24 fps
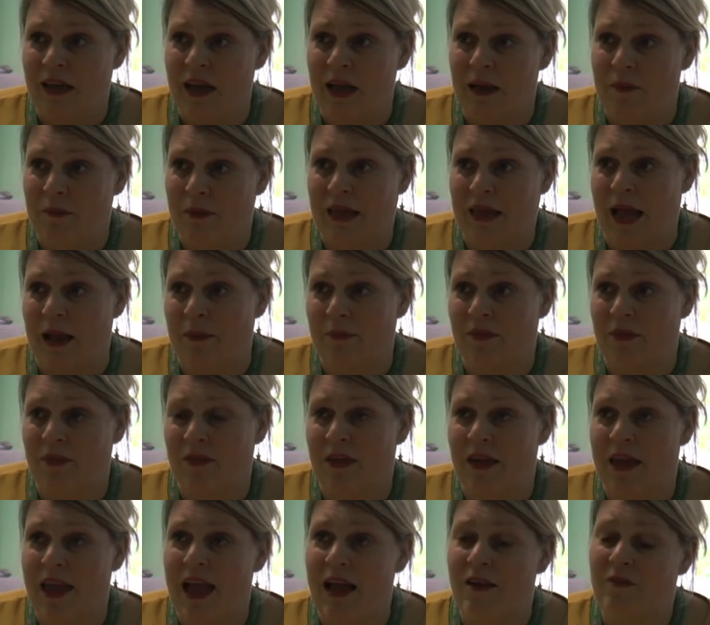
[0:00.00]
gap that
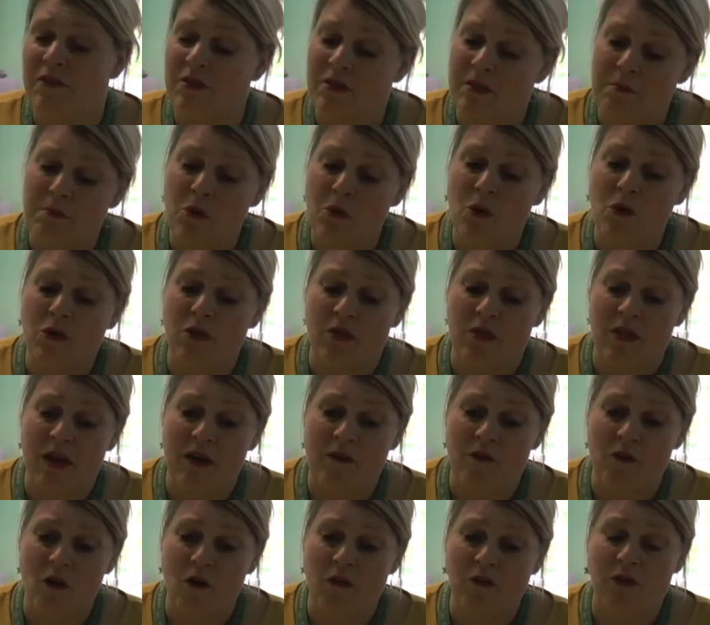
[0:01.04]
they have, and the more that
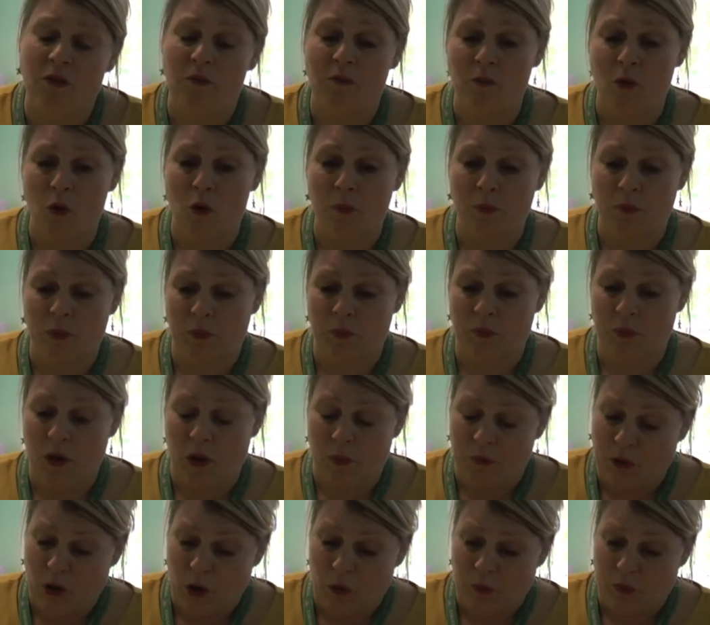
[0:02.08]
they're off, the more
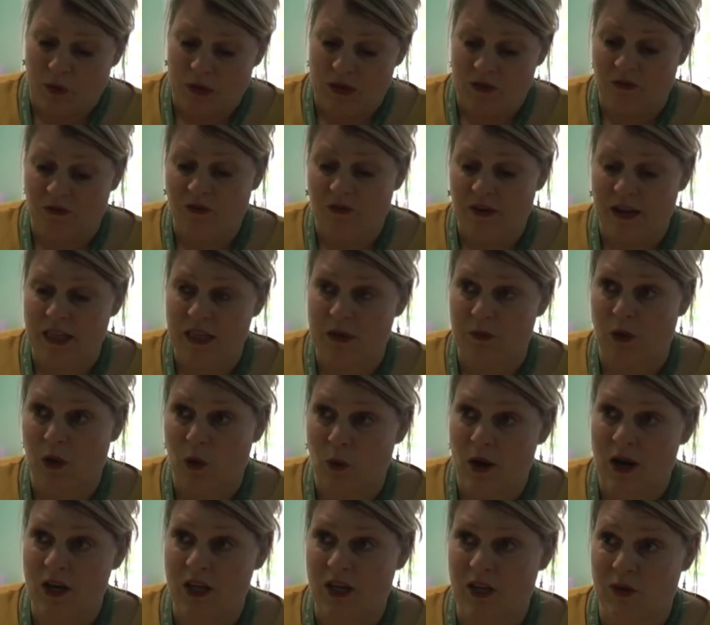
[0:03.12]
pupils and friends will
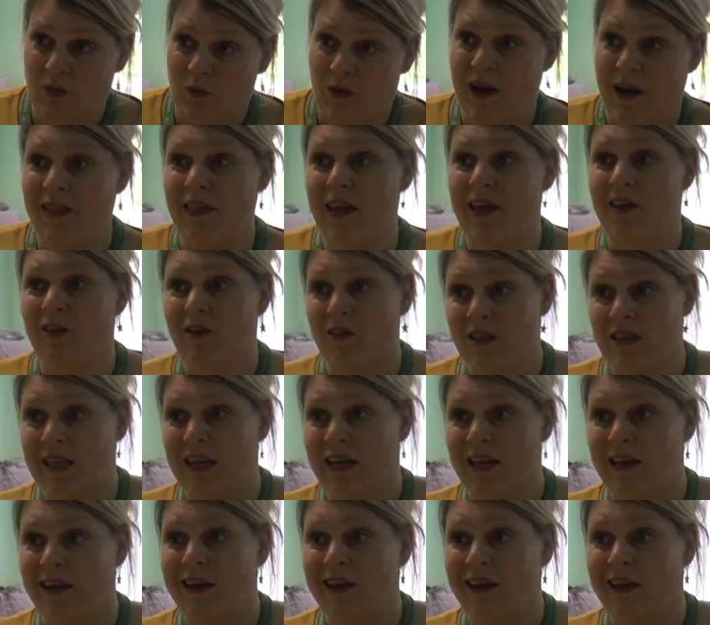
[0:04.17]
question why they're not in.